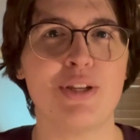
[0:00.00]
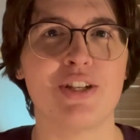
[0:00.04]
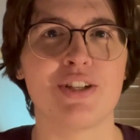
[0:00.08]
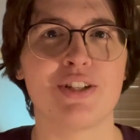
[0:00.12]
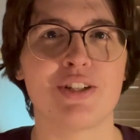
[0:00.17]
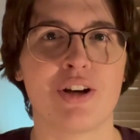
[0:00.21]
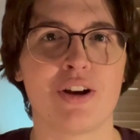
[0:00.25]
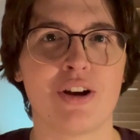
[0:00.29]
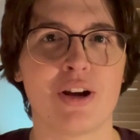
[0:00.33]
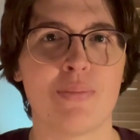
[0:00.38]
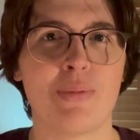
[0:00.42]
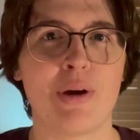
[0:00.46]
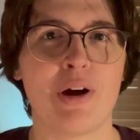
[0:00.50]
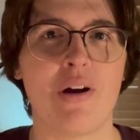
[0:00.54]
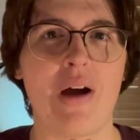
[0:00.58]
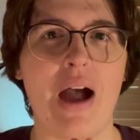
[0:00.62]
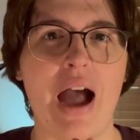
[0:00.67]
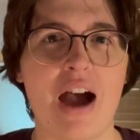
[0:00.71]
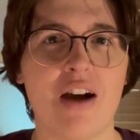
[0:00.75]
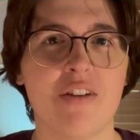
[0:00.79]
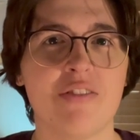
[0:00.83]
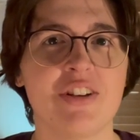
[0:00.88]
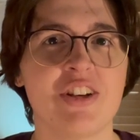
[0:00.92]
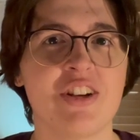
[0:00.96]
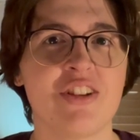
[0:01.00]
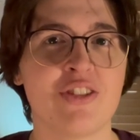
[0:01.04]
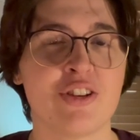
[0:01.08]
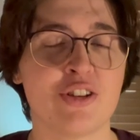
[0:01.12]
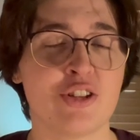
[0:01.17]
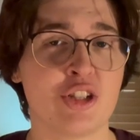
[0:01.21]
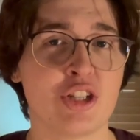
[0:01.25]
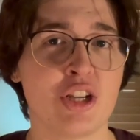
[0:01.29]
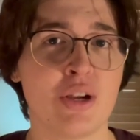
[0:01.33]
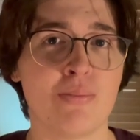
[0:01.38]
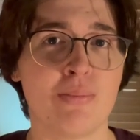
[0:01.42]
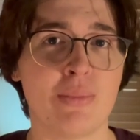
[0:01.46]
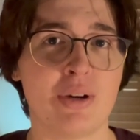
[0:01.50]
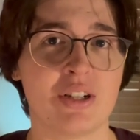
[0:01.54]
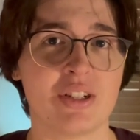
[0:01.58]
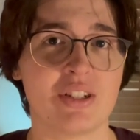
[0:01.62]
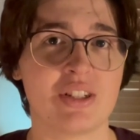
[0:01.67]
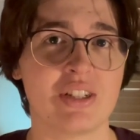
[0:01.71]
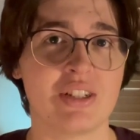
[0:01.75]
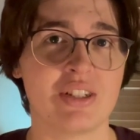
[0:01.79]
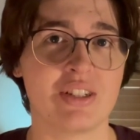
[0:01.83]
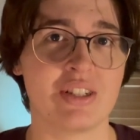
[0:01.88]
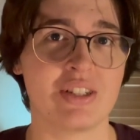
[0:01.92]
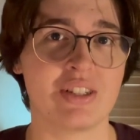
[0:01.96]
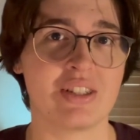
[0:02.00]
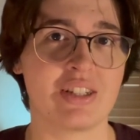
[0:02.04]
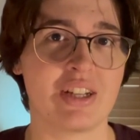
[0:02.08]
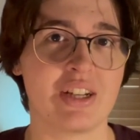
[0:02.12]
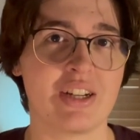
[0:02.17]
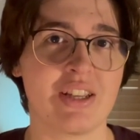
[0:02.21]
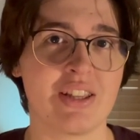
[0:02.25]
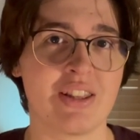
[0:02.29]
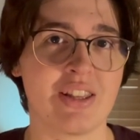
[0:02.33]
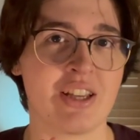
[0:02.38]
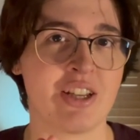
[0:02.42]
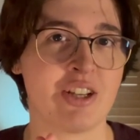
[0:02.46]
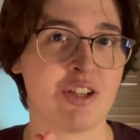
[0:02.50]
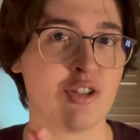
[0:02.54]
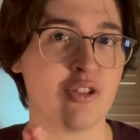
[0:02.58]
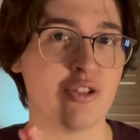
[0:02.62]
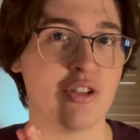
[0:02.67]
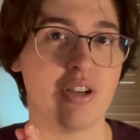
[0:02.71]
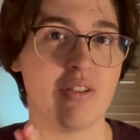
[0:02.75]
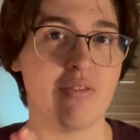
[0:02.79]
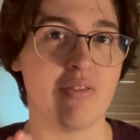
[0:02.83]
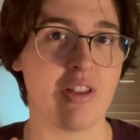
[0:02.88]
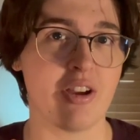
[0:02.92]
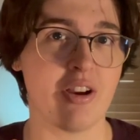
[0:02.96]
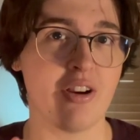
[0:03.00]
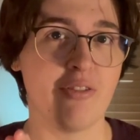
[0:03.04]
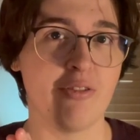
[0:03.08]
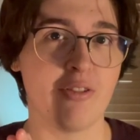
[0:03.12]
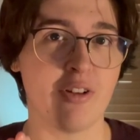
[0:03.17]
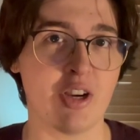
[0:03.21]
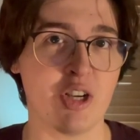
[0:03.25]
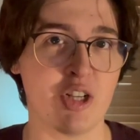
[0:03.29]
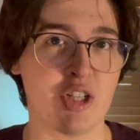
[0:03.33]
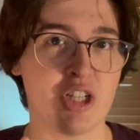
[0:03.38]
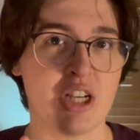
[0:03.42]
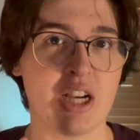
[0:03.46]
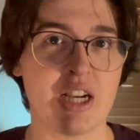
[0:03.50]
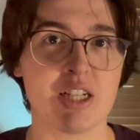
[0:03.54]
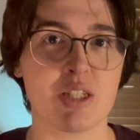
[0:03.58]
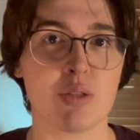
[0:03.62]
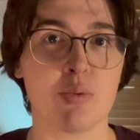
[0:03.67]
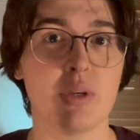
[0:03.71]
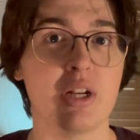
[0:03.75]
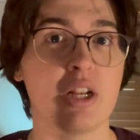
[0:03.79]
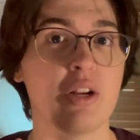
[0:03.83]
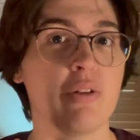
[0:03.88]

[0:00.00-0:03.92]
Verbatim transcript: to talk about Alvin and the Chipmunks and to study the history of their franchise, when I